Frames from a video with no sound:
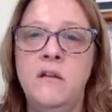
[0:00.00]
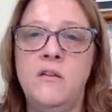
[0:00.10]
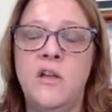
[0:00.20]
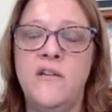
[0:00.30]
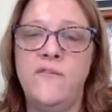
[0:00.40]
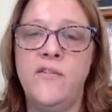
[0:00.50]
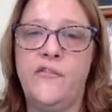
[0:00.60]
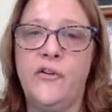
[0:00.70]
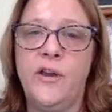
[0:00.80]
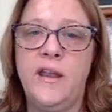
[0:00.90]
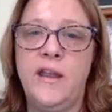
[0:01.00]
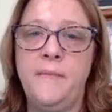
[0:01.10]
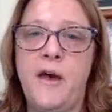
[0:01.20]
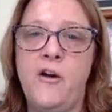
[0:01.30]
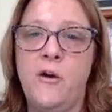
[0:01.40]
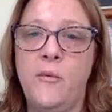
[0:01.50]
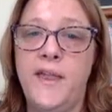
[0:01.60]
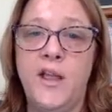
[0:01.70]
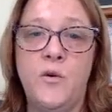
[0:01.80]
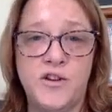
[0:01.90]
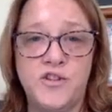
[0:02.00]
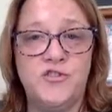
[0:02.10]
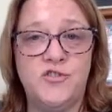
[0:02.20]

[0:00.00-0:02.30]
You can feel free to email her with any questions